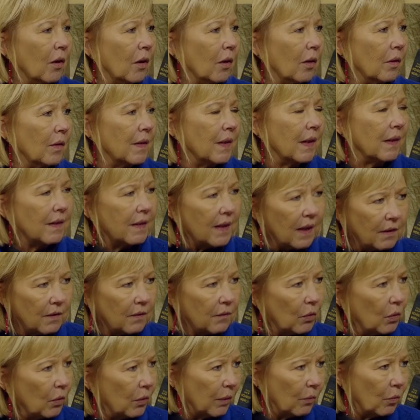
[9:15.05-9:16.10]
are
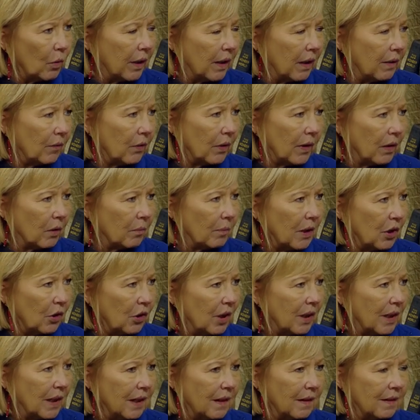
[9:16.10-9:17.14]
successful in whatever their
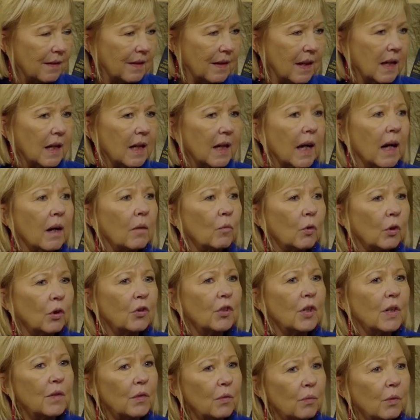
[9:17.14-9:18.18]
mission is. And we're
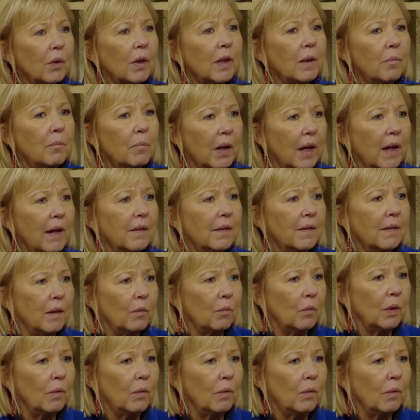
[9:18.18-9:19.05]
just really blessed that